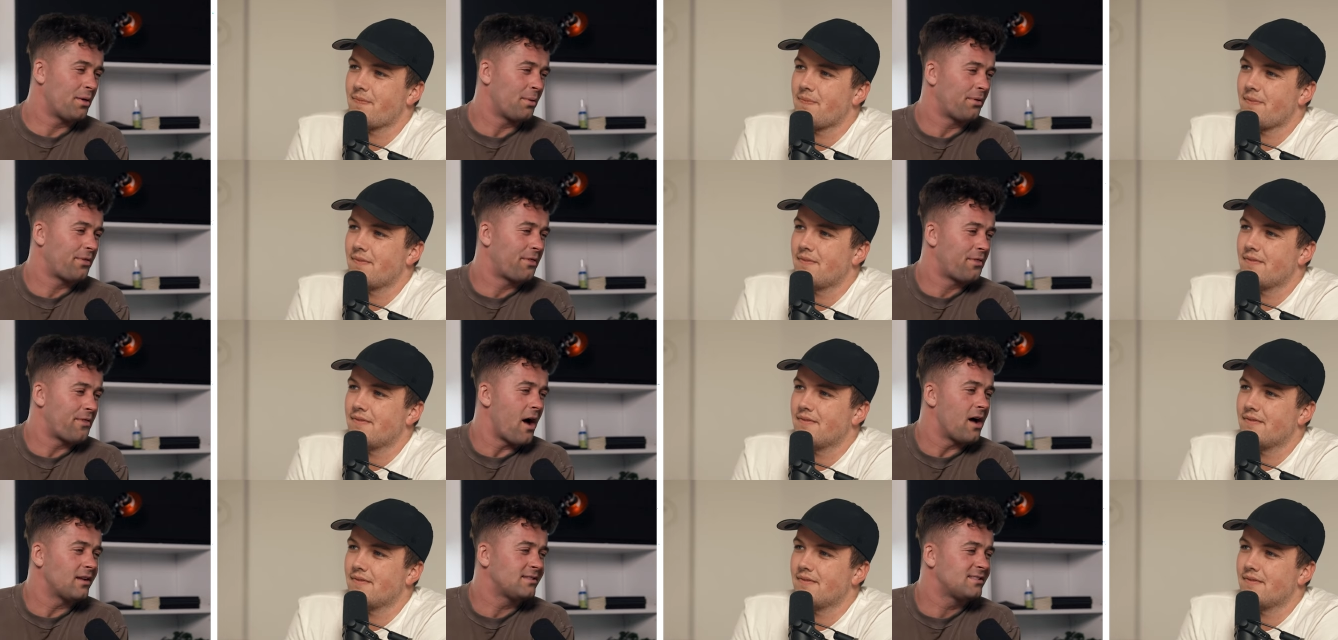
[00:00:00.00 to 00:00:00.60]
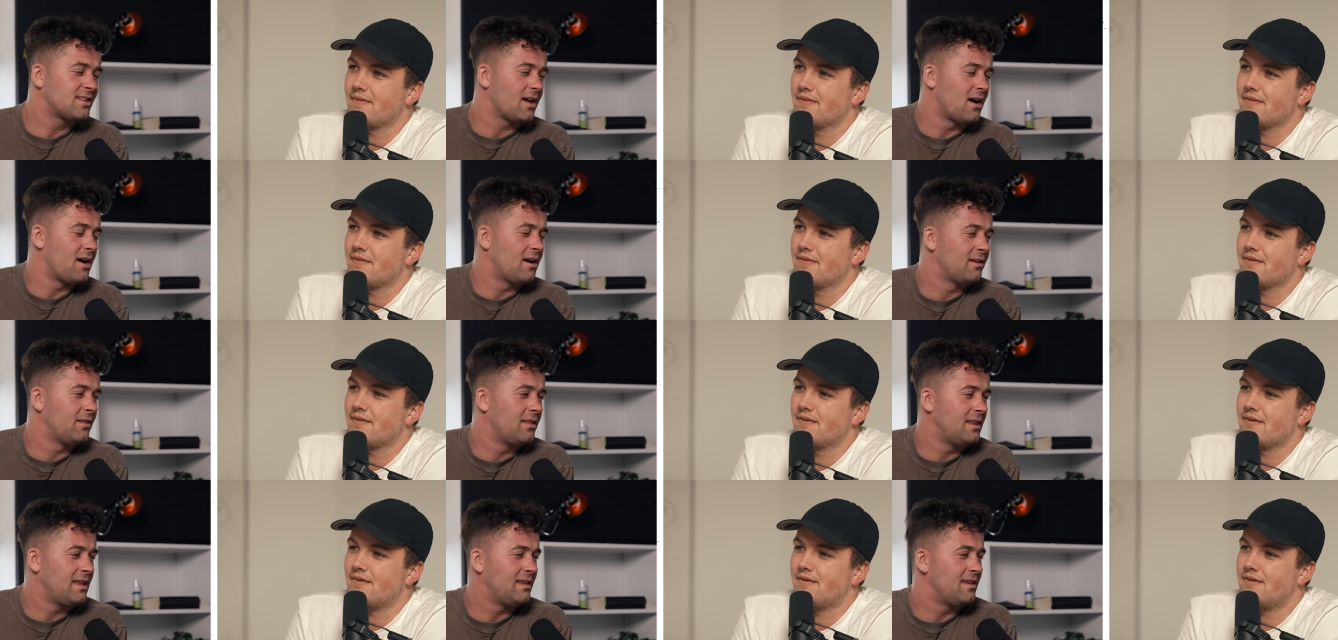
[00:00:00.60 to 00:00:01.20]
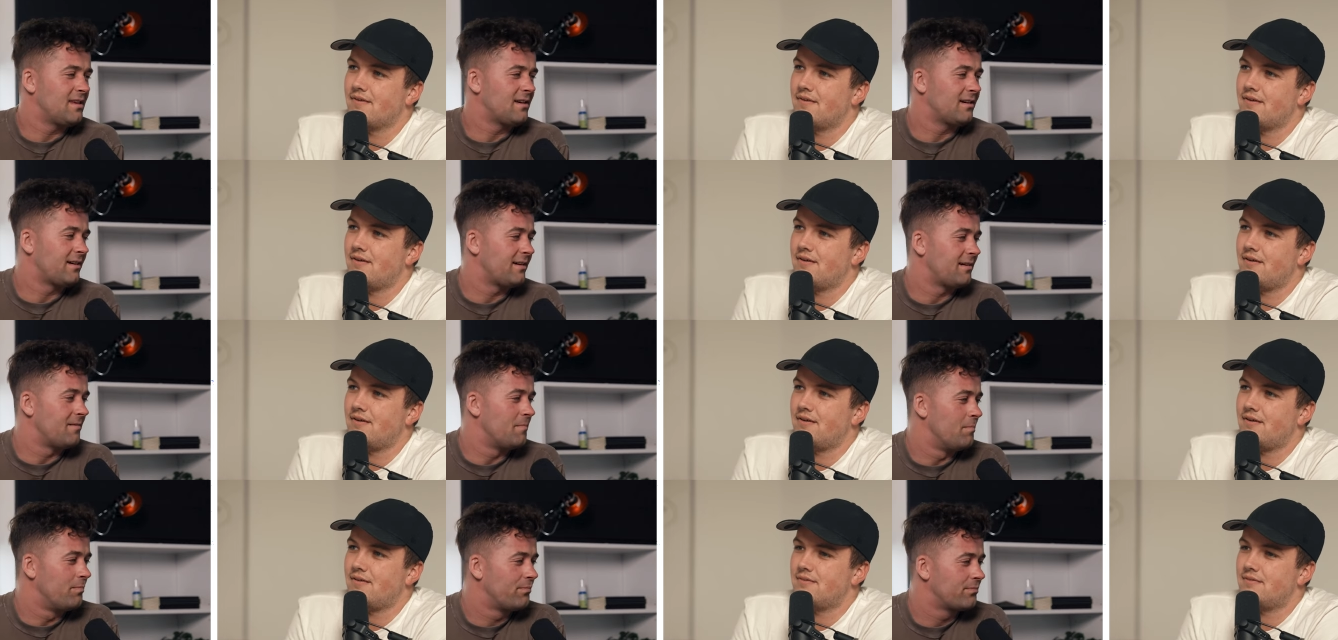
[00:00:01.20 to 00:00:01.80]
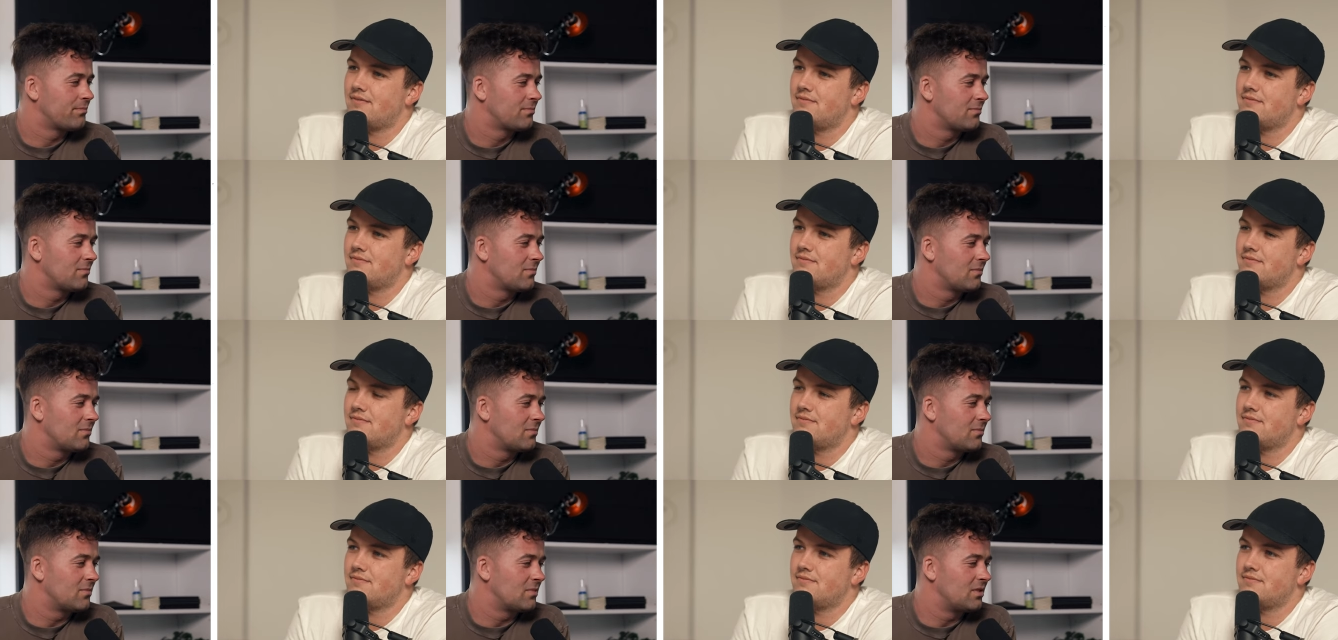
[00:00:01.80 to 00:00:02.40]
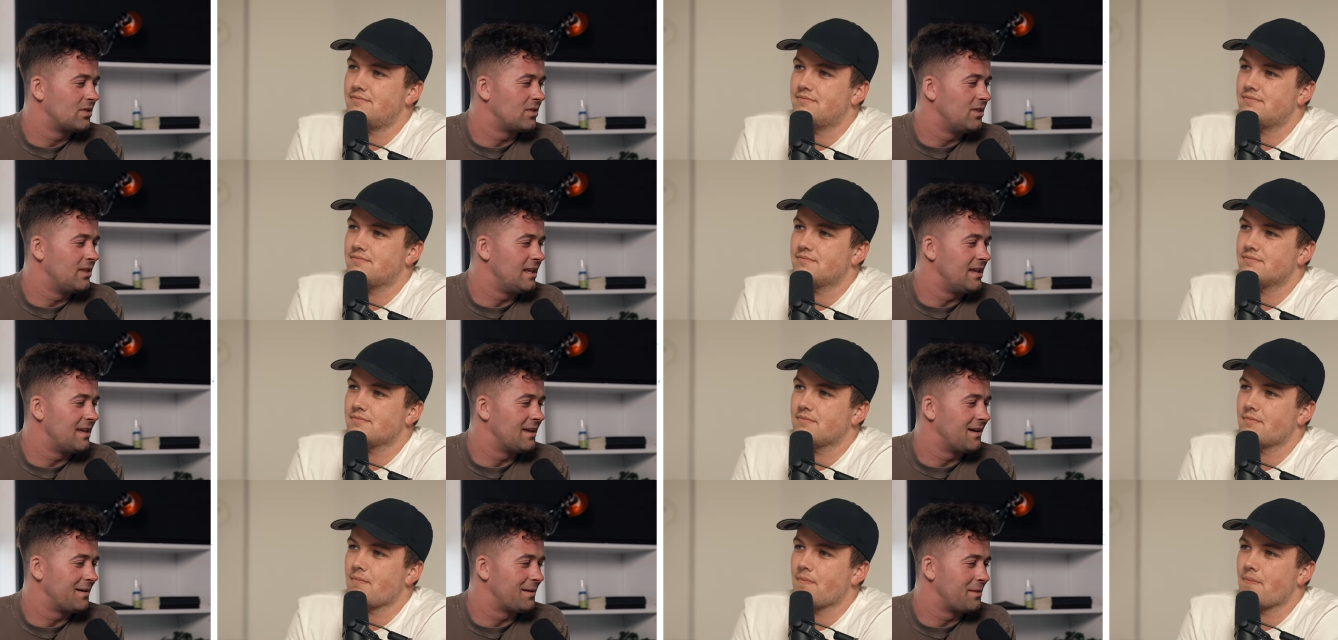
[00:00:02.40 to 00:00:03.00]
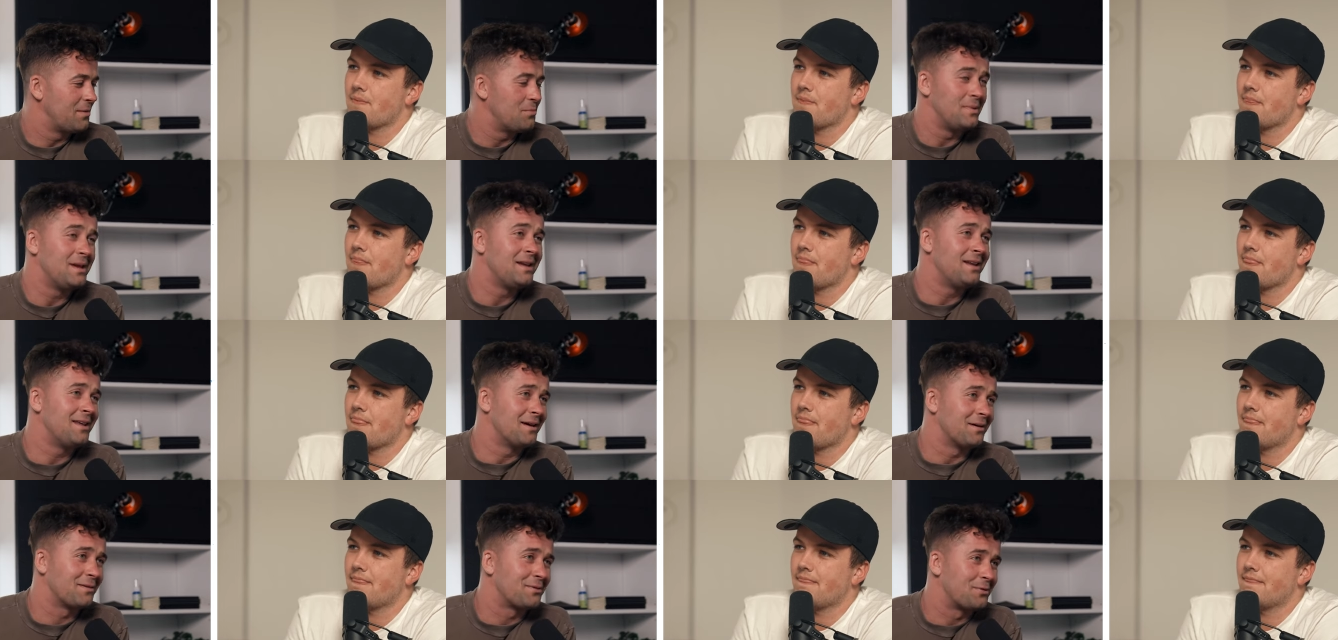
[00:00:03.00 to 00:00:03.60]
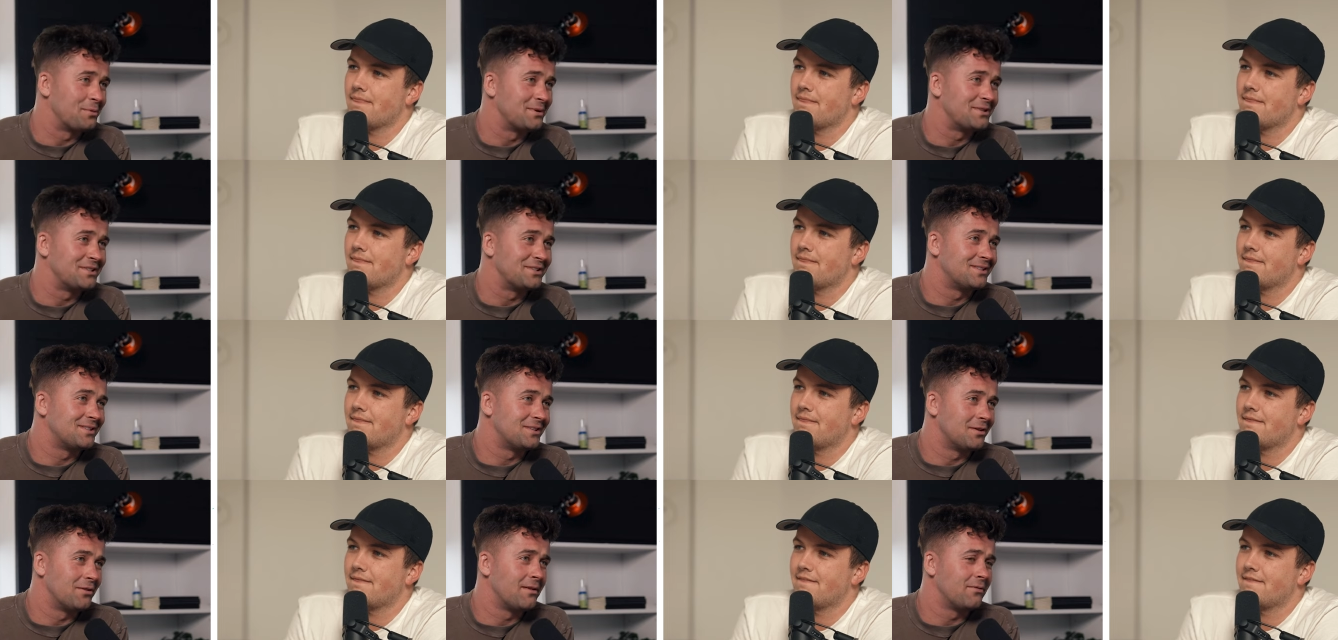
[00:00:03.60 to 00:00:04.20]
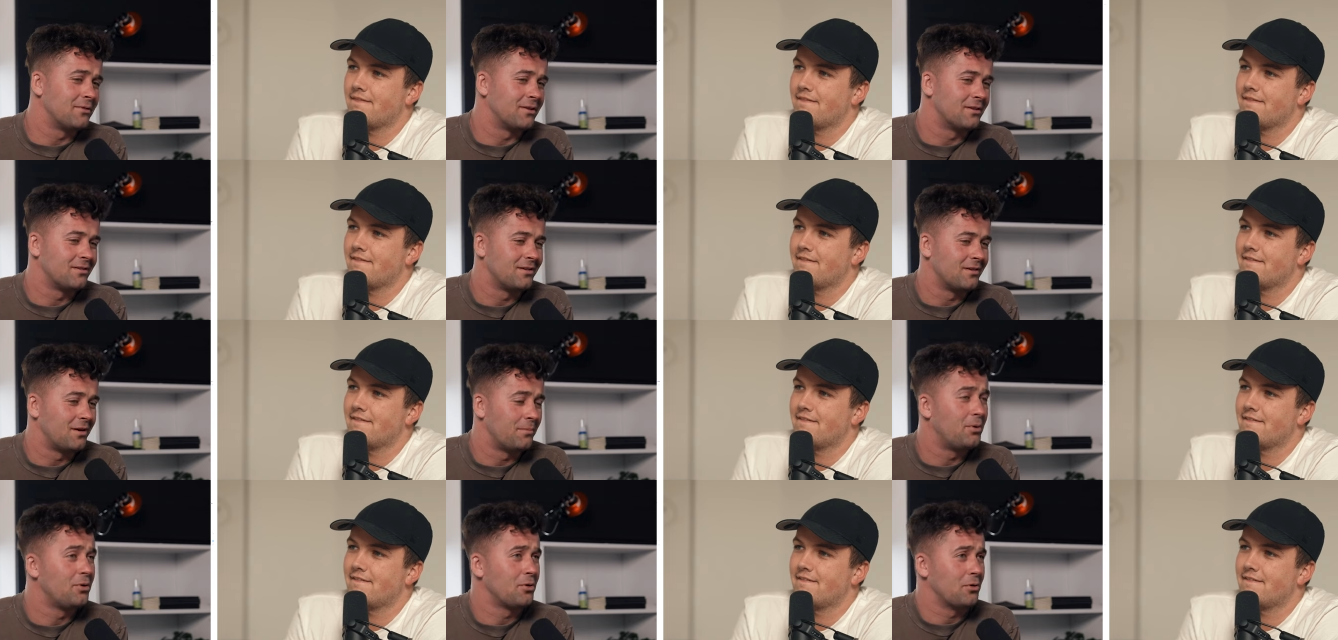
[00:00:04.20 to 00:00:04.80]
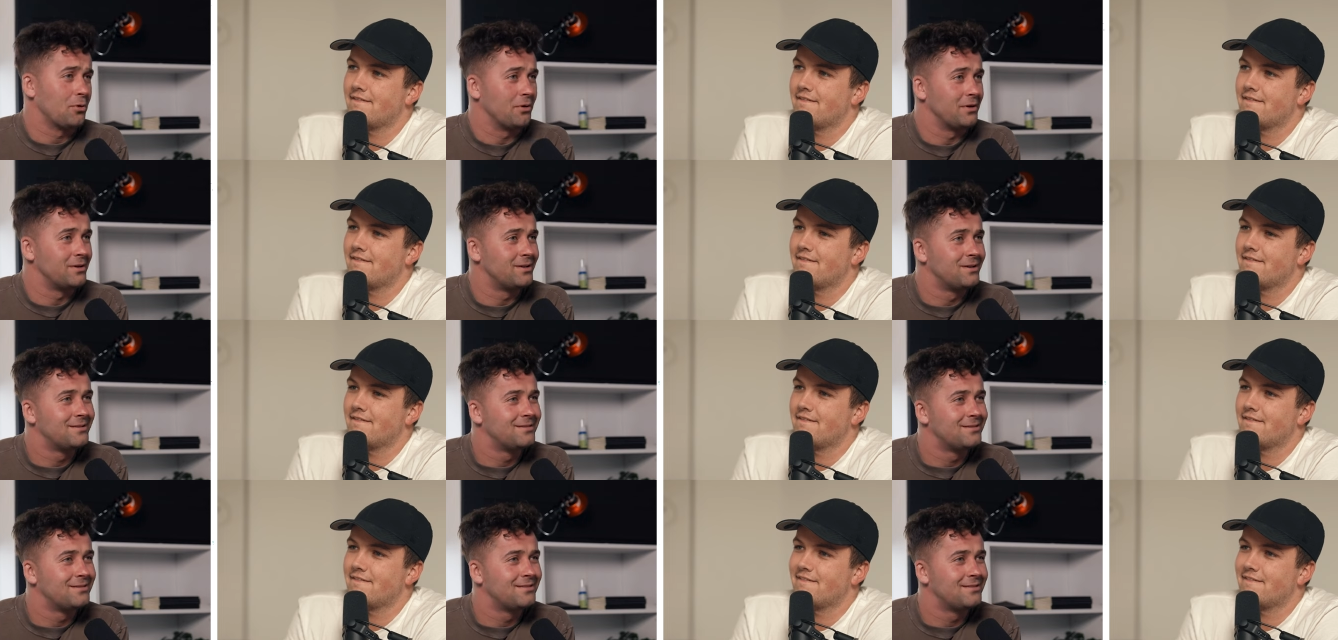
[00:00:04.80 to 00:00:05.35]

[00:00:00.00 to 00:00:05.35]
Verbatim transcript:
Speaker 1: Thoughts on the uh, the uh, the media through which it's delivered? A Polaroid.